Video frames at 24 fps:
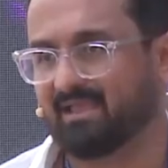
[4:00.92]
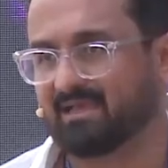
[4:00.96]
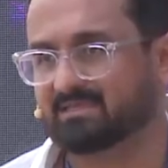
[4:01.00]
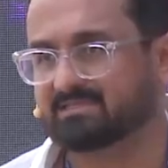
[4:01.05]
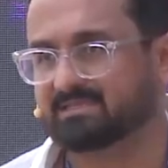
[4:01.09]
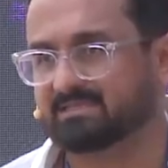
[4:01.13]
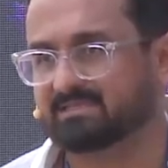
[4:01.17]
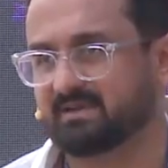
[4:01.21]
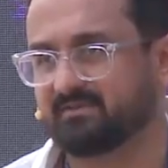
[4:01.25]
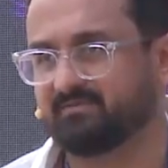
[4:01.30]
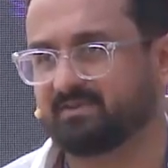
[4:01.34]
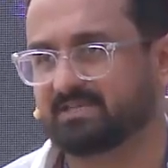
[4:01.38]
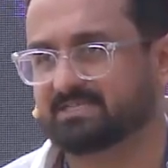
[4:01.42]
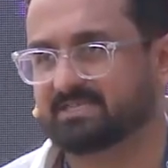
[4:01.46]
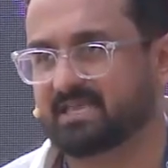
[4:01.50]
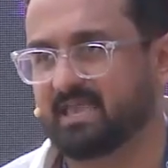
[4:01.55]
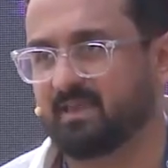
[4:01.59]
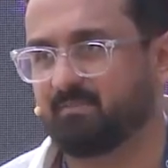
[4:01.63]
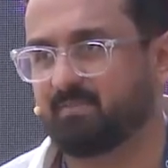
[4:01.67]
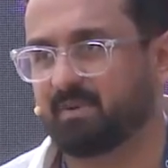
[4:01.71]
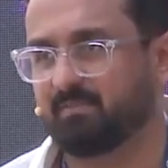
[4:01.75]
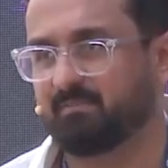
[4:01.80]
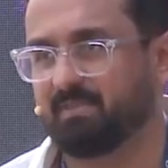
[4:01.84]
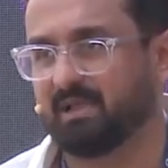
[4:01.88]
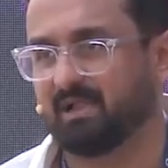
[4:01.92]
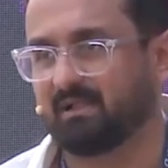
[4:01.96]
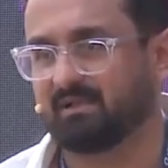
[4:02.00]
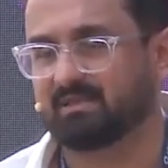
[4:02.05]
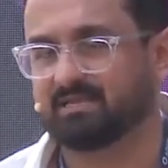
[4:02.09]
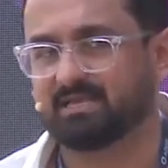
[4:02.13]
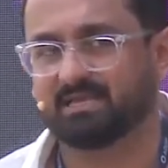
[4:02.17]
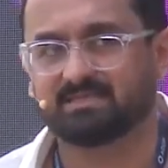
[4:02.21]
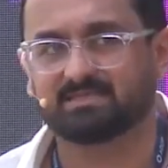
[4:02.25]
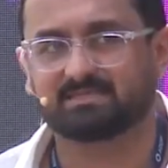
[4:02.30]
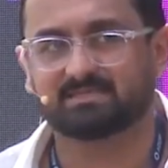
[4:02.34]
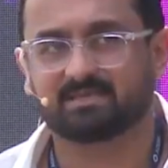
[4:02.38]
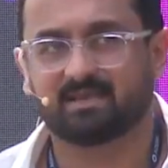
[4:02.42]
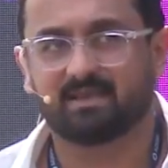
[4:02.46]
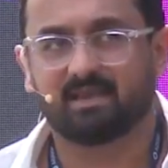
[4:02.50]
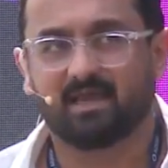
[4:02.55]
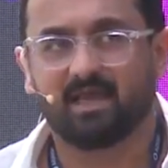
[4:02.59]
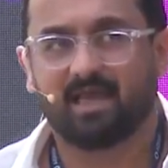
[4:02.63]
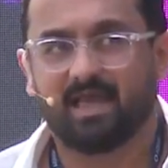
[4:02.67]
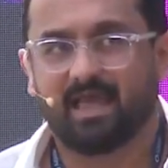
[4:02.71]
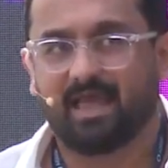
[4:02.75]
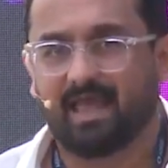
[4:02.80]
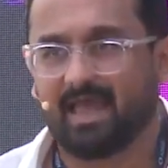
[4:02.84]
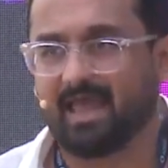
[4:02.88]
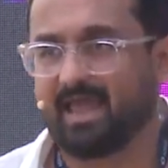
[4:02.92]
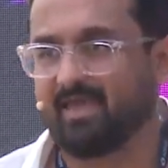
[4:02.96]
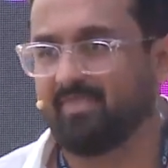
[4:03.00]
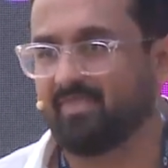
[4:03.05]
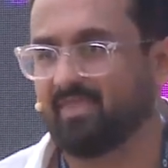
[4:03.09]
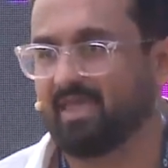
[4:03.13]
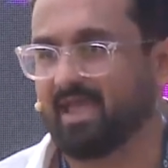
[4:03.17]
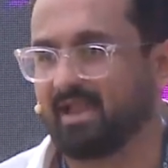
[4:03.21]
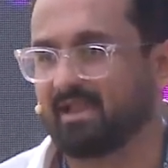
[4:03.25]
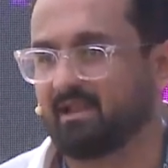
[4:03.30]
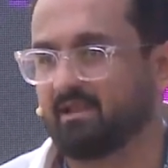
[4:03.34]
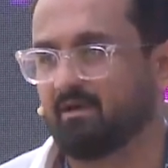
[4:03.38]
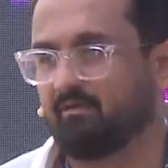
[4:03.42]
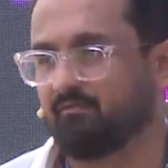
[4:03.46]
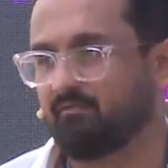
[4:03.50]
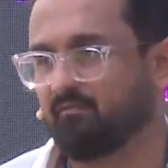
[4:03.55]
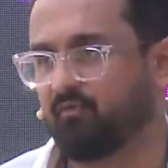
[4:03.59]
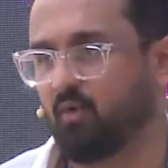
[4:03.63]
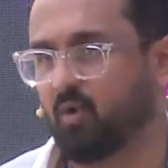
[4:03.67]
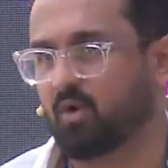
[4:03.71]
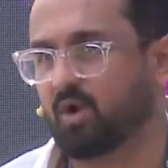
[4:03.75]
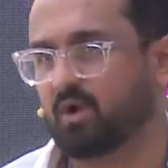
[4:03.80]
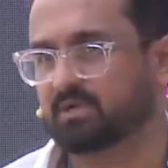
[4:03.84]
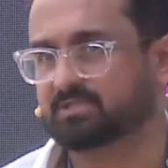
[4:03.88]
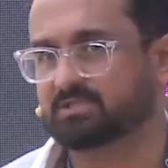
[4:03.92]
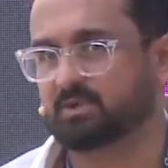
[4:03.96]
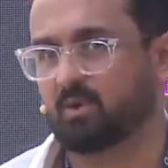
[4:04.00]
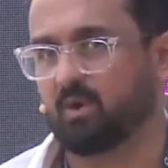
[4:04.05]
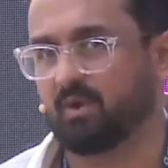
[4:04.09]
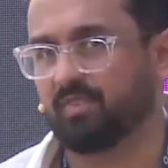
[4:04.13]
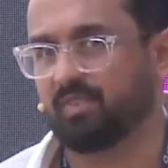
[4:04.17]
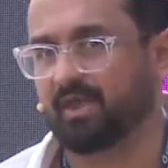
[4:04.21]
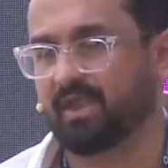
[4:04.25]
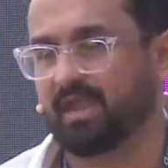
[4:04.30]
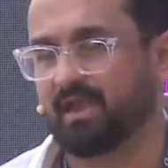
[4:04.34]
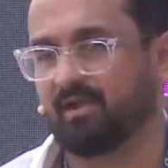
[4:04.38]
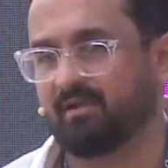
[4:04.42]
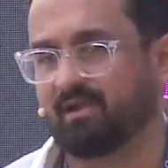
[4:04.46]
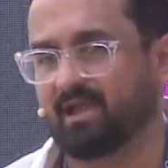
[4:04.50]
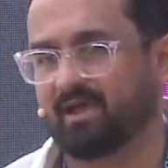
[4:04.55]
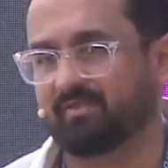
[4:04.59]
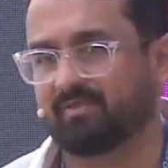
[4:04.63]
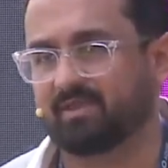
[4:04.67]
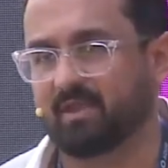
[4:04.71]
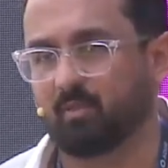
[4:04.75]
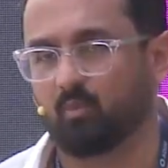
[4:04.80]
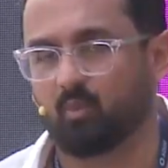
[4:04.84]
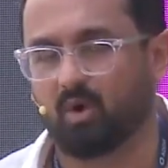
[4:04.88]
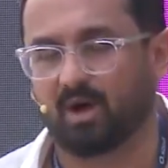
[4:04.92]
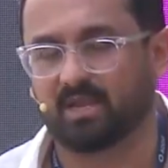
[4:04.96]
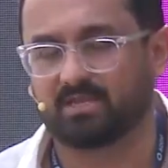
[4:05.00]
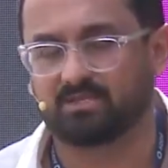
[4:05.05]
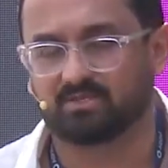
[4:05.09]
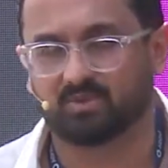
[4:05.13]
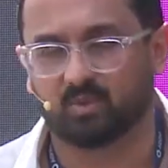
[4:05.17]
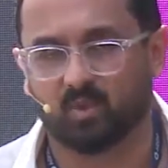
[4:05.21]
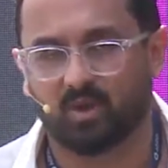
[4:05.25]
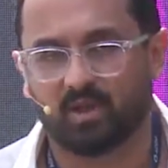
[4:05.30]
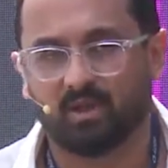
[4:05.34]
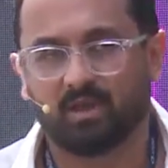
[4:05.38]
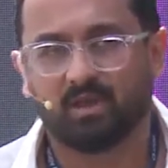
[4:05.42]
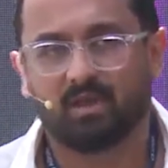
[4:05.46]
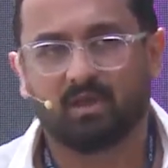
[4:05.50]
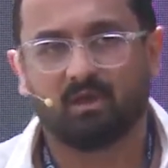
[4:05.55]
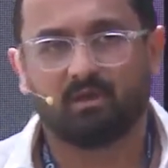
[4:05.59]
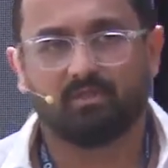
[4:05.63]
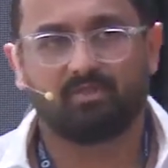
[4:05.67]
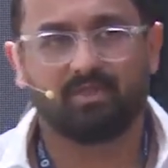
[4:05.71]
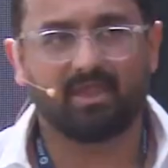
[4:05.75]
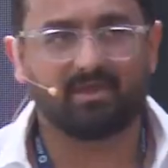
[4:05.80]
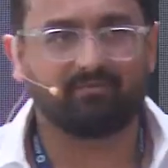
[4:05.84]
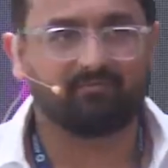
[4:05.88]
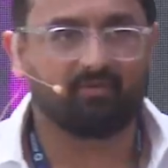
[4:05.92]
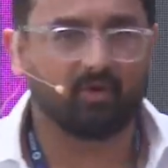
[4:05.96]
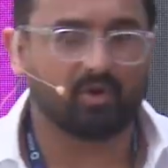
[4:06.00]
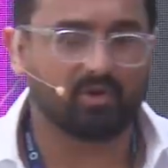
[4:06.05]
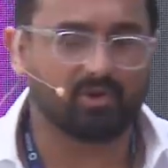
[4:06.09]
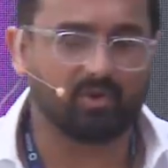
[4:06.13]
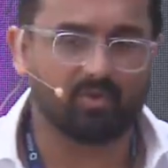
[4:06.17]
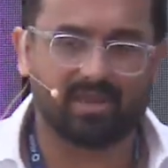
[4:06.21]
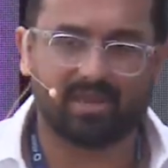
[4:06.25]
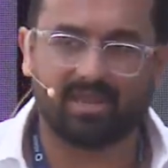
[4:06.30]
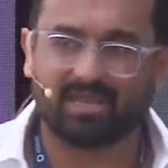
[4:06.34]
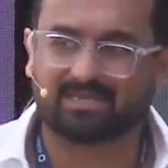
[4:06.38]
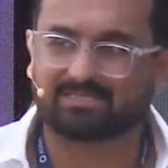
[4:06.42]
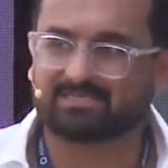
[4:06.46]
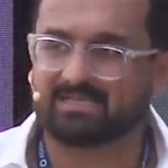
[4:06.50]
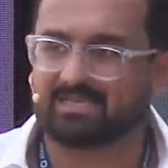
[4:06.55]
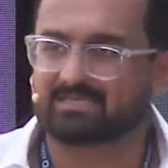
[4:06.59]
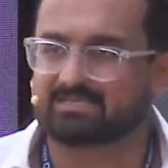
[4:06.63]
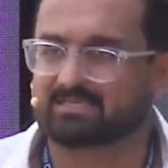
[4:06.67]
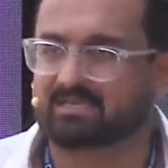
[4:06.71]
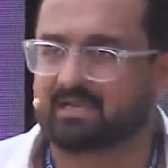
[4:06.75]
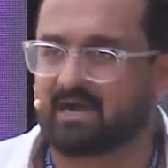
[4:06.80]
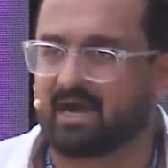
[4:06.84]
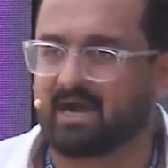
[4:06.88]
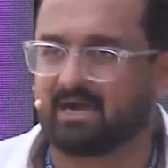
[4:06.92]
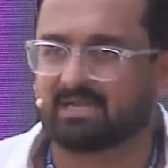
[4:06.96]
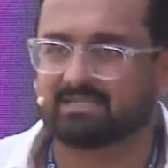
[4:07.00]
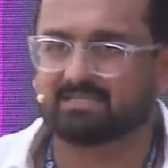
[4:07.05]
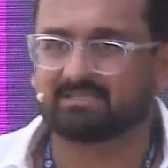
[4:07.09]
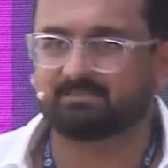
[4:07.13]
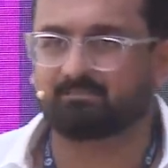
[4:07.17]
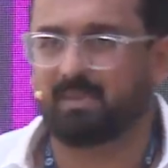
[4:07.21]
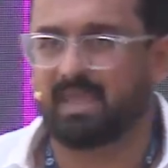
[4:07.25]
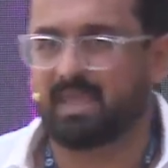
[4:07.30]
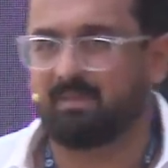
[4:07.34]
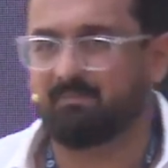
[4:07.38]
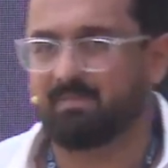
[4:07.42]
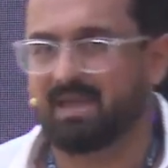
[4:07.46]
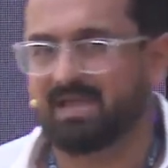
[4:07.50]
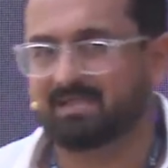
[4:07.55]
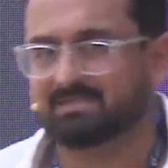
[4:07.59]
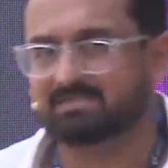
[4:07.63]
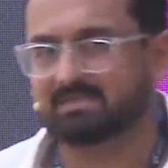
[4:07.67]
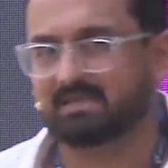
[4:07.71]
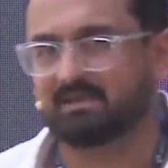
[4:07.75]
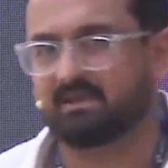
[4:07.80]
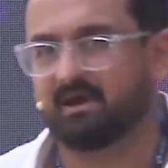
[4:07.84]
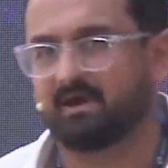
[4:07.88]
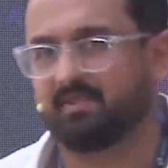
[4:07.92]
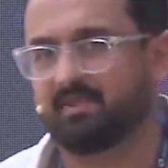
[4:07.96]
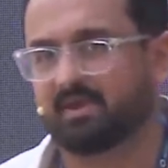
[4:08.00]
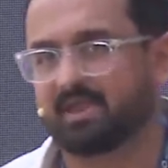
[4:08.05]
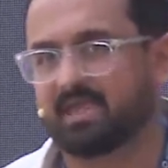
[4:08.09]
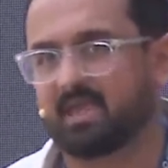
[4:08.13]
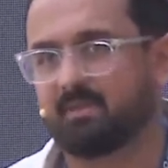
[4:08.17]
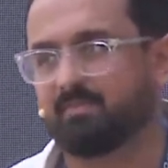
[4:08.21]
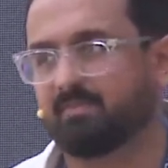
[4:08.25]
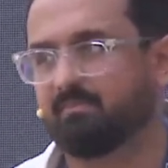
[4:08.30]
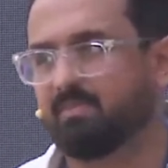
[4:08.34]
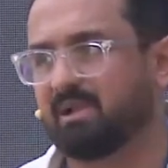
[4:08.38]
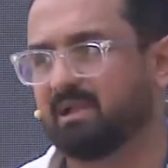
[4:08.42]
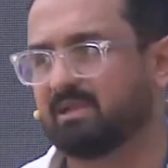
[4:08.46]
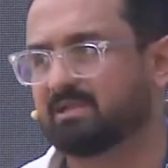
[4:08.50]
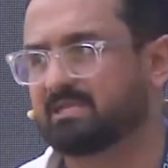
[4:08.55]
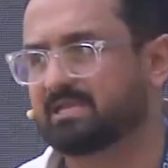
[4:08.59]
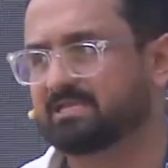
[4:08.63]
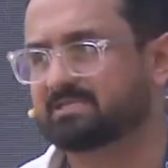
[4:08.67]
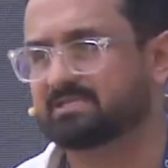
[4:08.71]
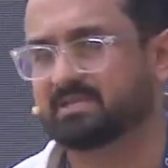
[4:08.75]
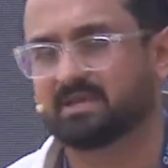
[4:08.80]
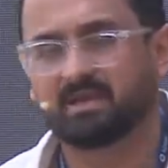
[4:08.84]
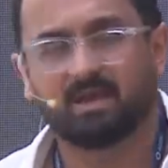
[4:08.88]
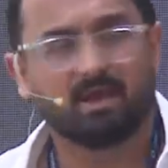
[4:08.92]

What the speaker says: as a service capabilities and then focus on the area they want to. Therefore, you can access cards, payments, and other capabilities